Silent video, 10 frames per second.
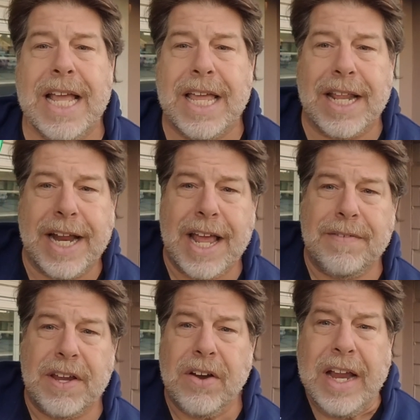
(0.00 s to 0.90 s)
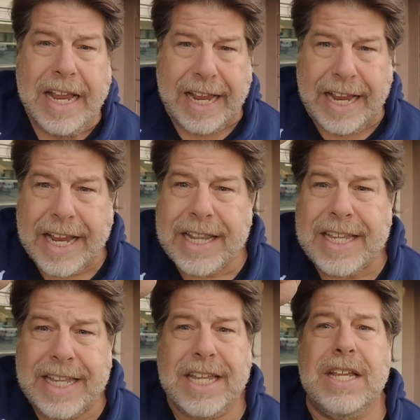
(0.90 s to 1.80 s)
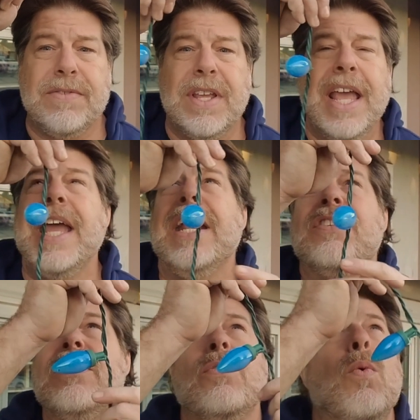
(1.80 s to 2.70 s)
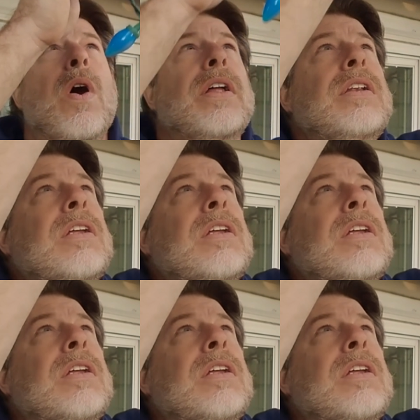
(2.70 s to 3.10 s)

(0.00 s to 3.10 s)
that I have here in the eaves. It's just 1, 2,